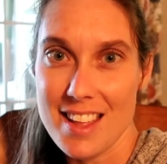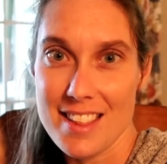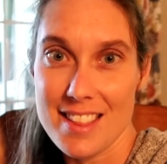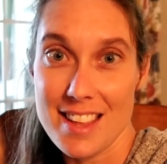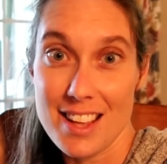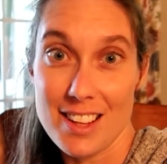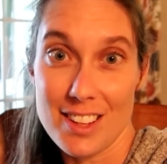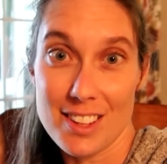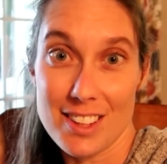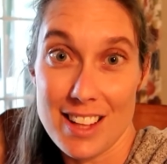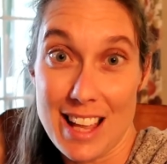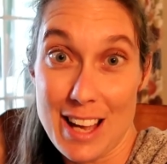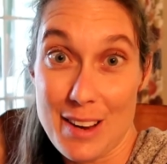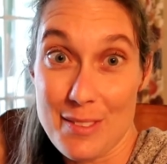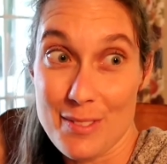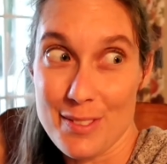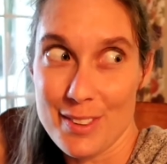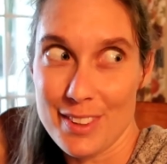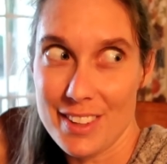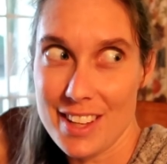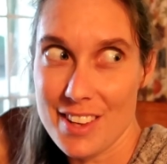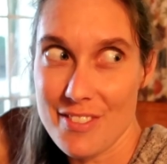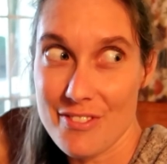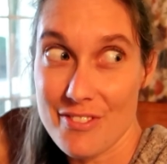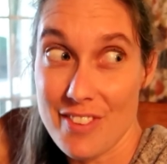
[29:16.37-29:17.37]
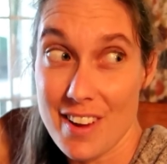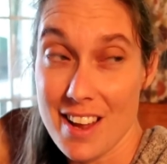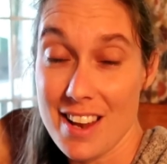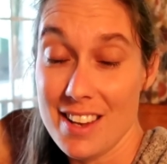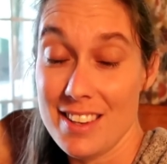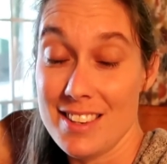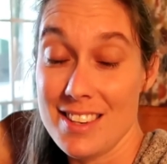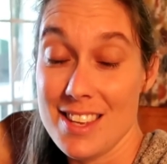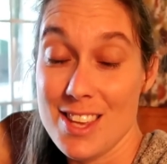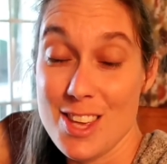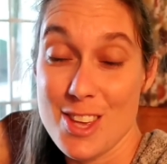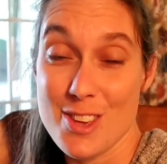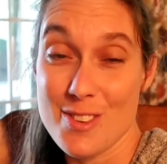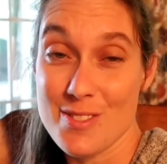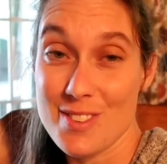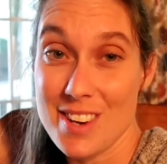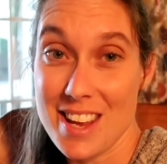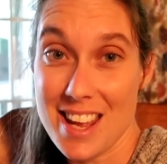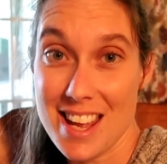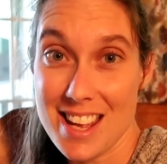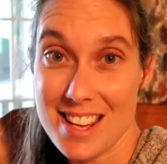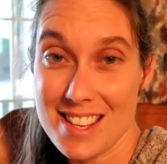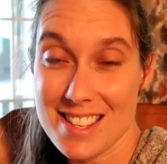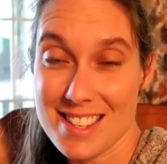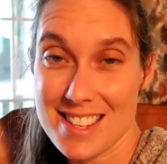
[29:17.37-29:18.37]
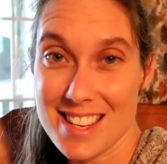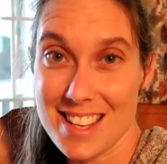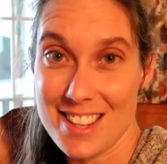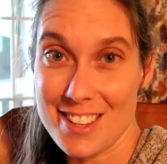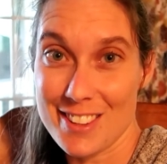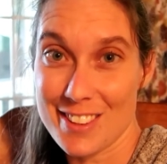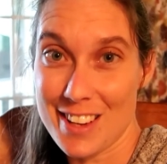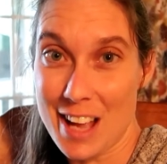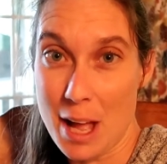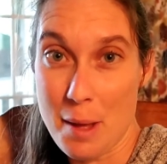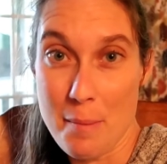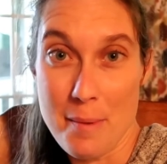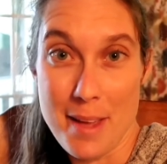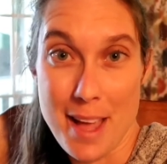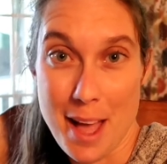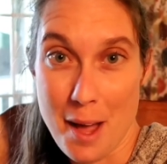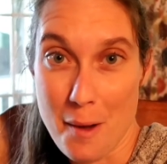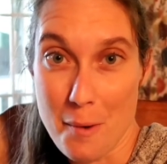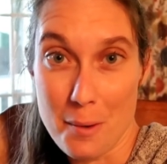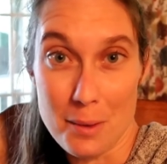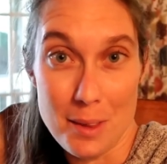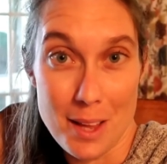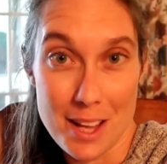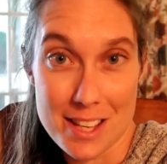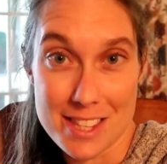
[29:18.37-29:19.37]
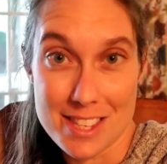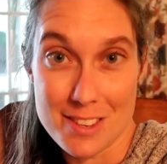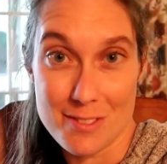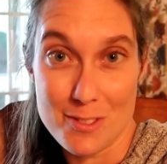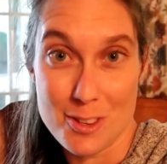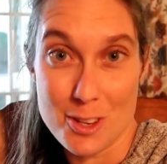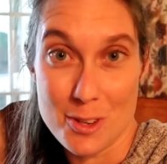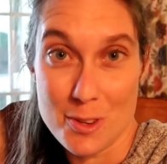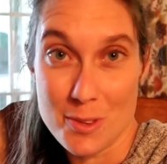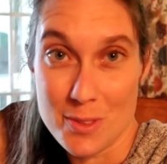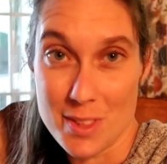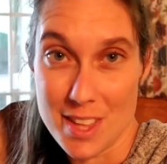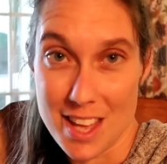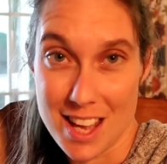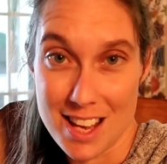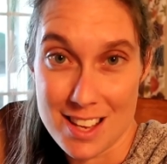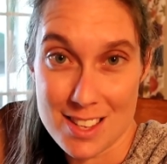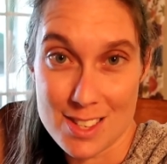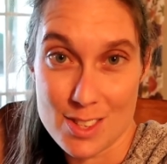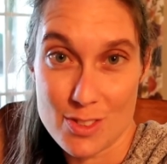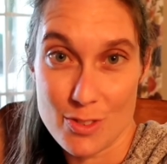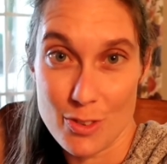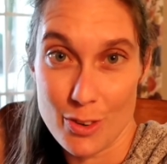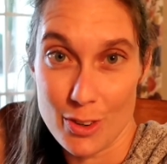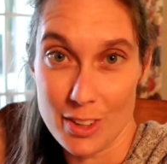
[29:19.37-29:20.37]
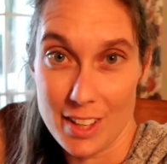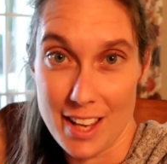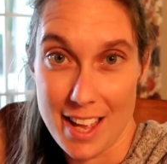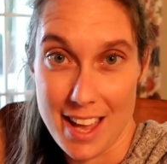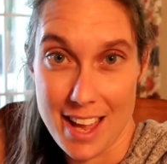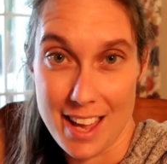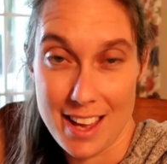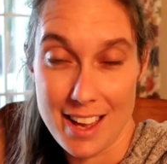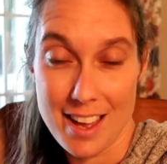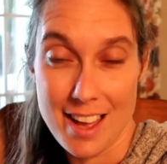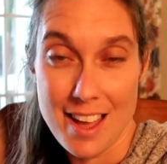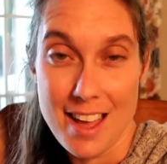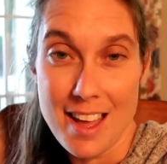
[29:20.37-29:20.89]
They look like really fun units and they're coming out with lots of new things for like